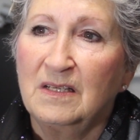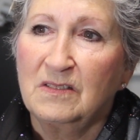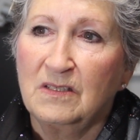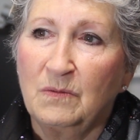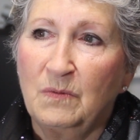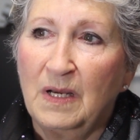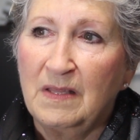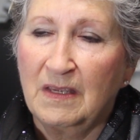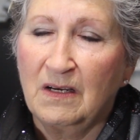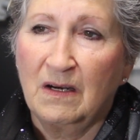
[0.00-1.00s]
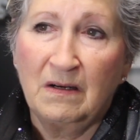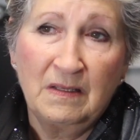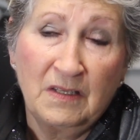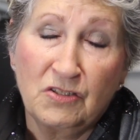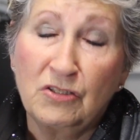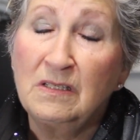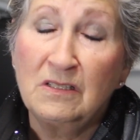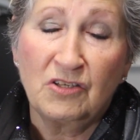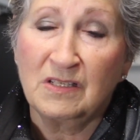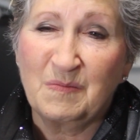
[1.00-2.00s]
So there, are, there
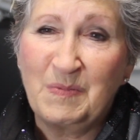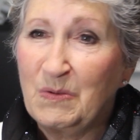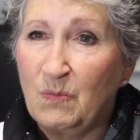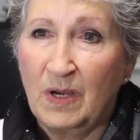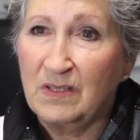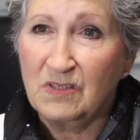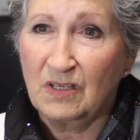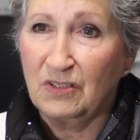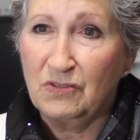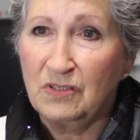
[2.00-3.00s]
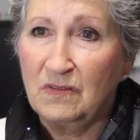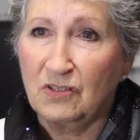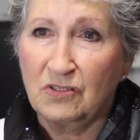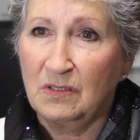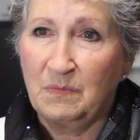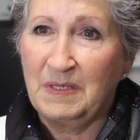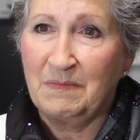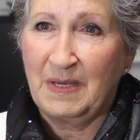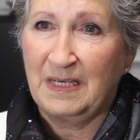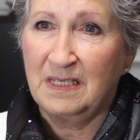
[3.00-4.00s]
shouldn't just be one solution, there should be
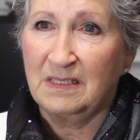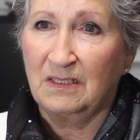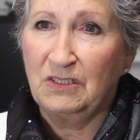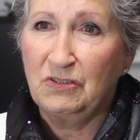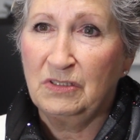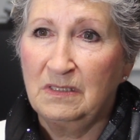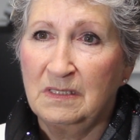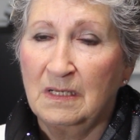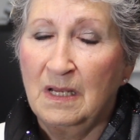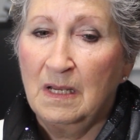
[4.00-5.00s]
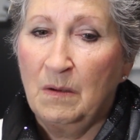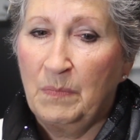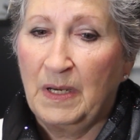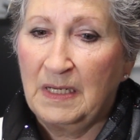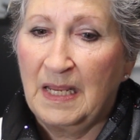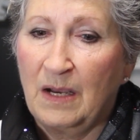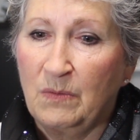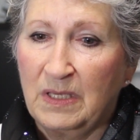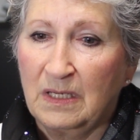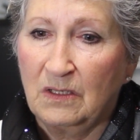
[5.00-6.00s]
many solutions, but now
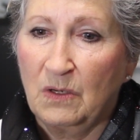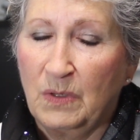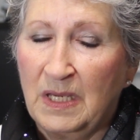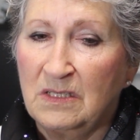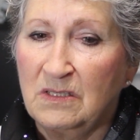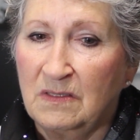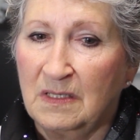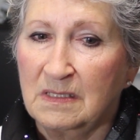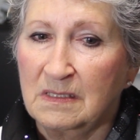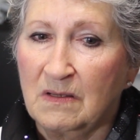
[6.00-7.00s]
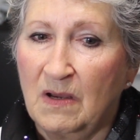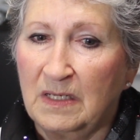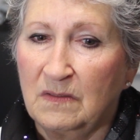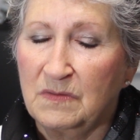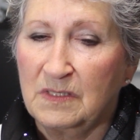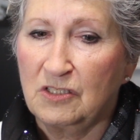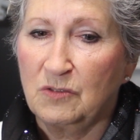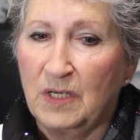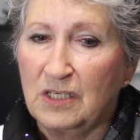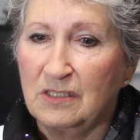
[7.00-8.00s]
we can go into this kind of
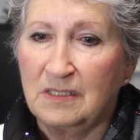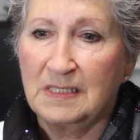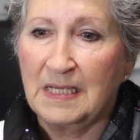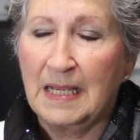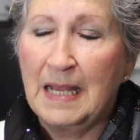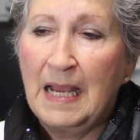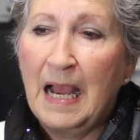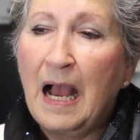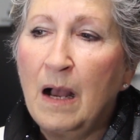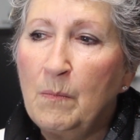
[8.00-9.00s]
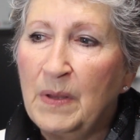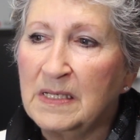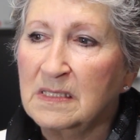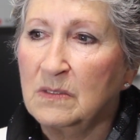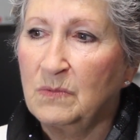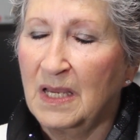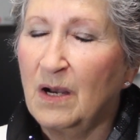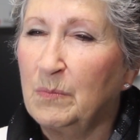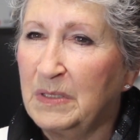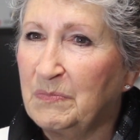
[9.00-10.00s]
situation and say, how best can we
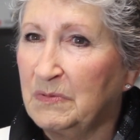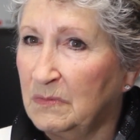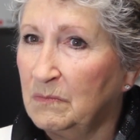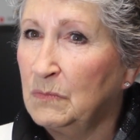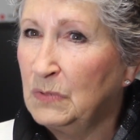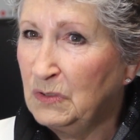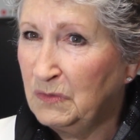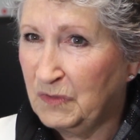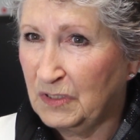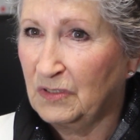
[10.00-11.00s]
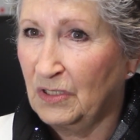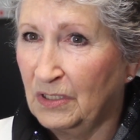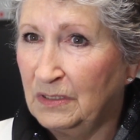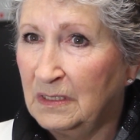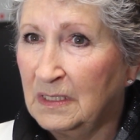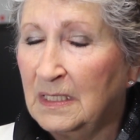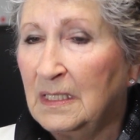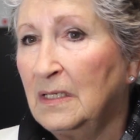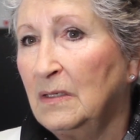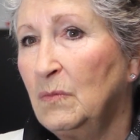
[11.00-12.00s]
help people move to learn?
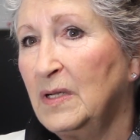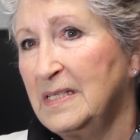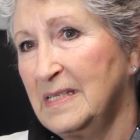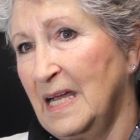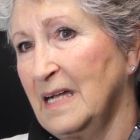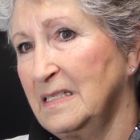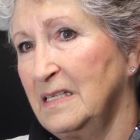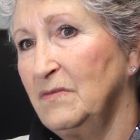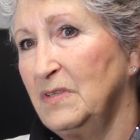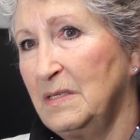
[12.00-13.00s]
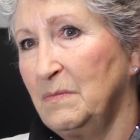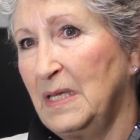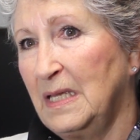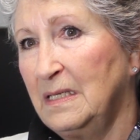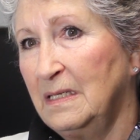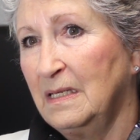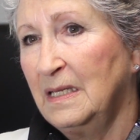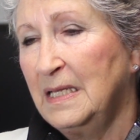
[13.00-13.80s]
What does activity mean?